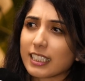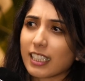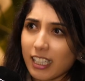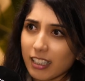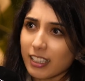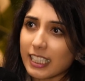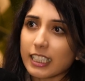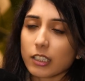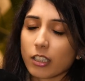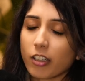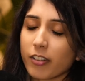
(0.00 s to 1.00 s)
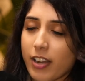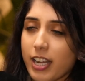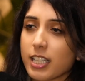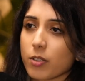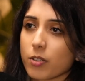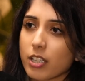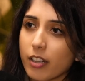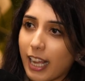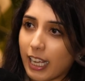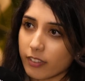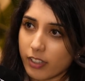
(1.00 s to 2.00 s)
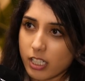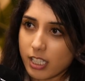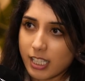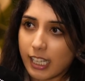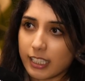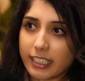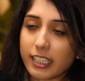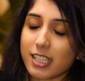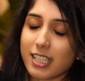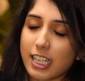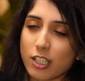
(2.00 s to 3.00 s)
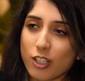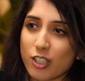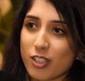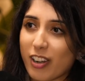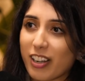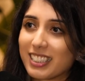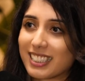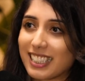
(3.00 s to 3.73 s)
And I think a lot of it is also lack of understanding, because testosterone is